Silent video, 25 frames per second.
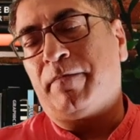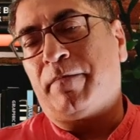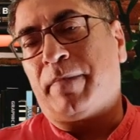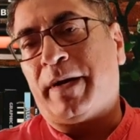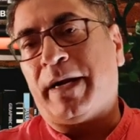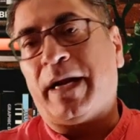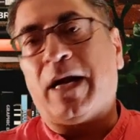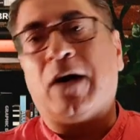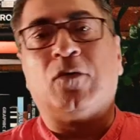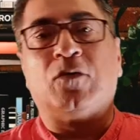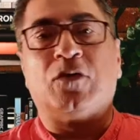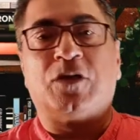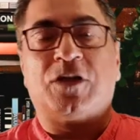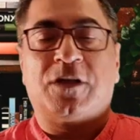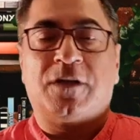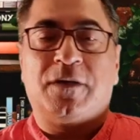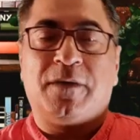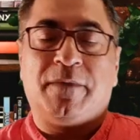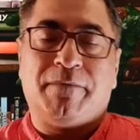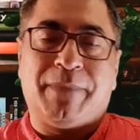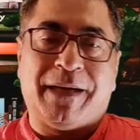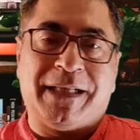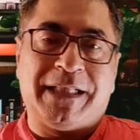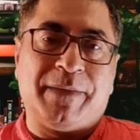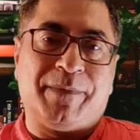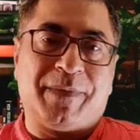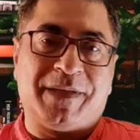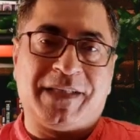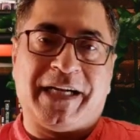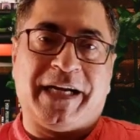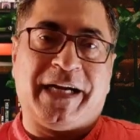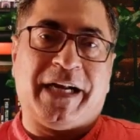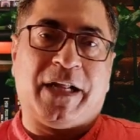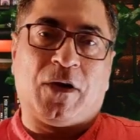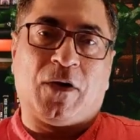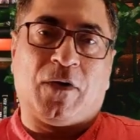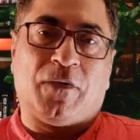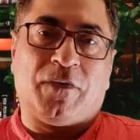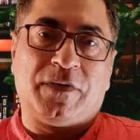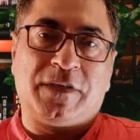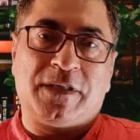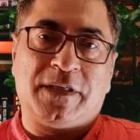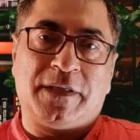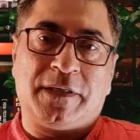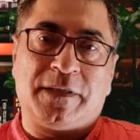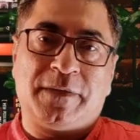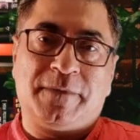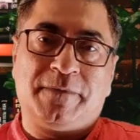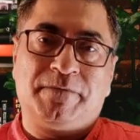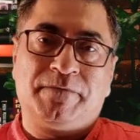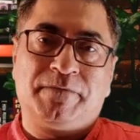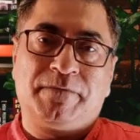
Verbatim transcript: pronounced by the presiding officer.